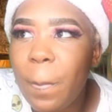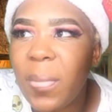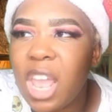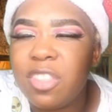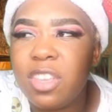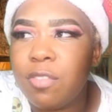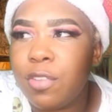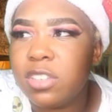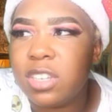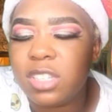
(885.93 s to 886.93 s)
I think the
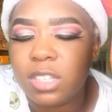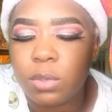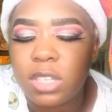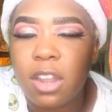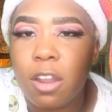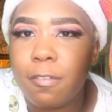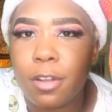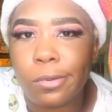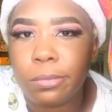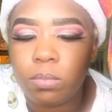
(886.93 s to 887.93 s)
first thing I said was take her
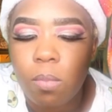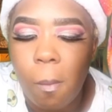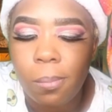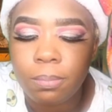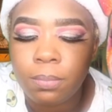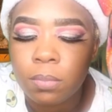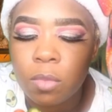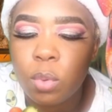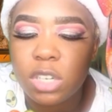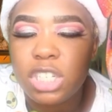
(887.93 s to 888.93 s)
phone,
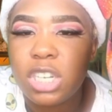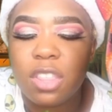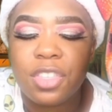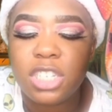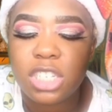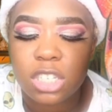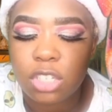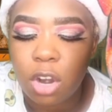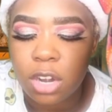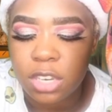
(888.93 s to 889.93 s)
which she said she
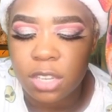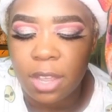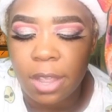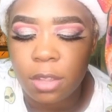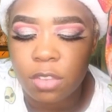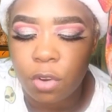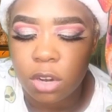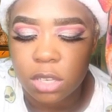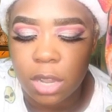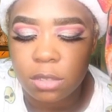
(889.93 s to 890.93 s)
already did that. As far
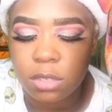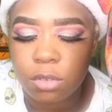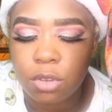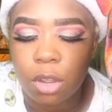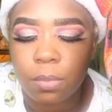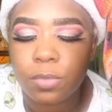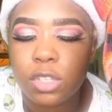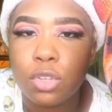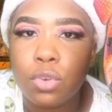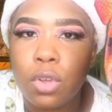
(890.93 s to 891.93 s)
as, like, you know,
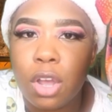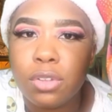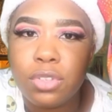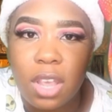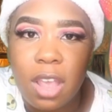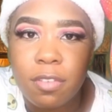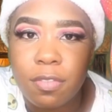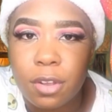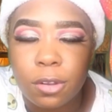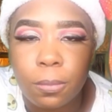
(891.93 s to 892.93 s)
school goes, you can have your
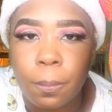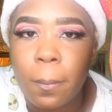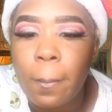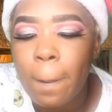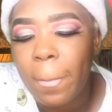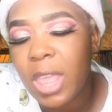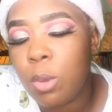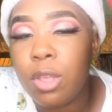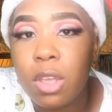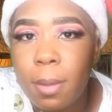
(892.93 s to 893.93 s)
phone.
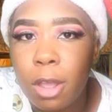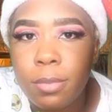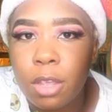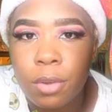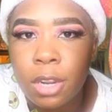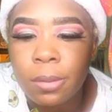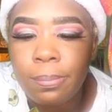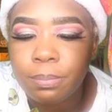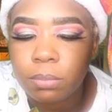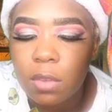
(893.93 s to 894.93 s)
When you come home, you don't need it.
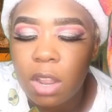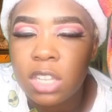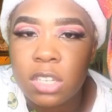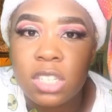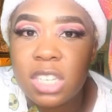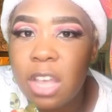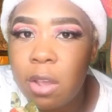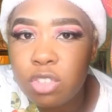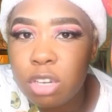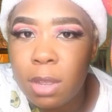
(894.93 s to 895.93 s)
And because that's how
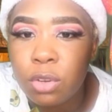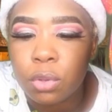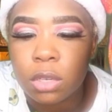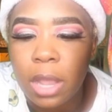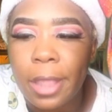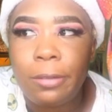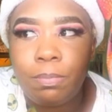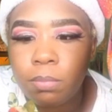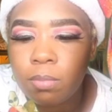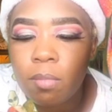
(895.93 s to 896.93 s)
I treat my daughter. Like,
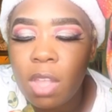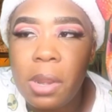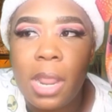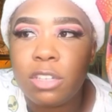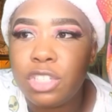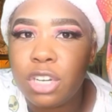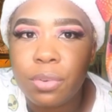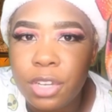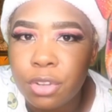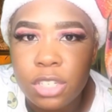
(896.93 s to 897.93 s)
now she don't
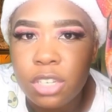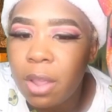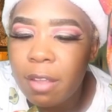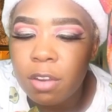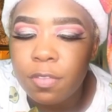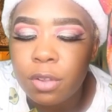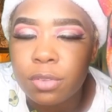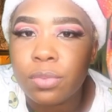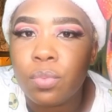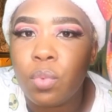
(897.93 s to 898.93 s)
have her
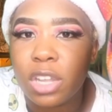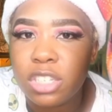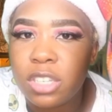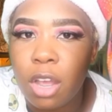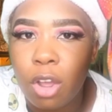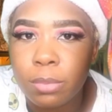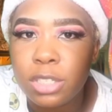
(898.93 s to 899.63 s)
phone while she's at home.